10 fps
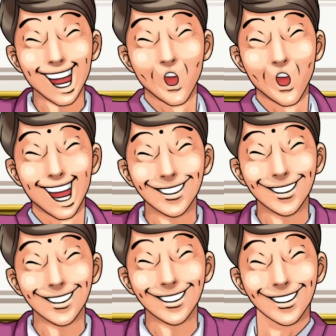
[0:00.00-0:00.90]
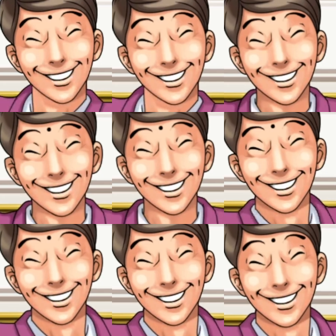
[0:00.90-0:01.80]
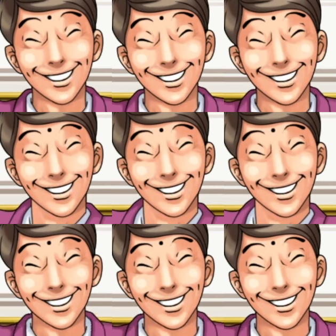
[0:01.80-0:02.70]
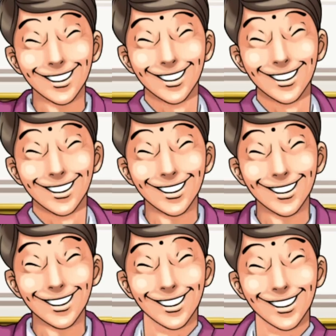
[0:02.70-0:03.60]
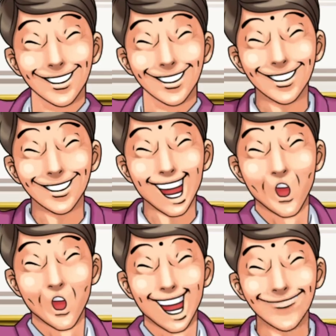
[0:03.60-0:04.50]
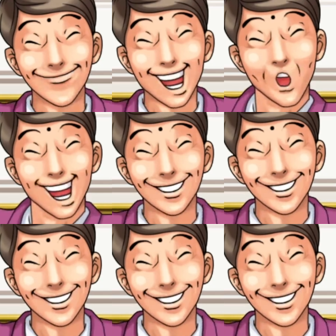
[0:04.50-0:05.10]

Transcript: You see, uh, I heard the time. Let's keep going.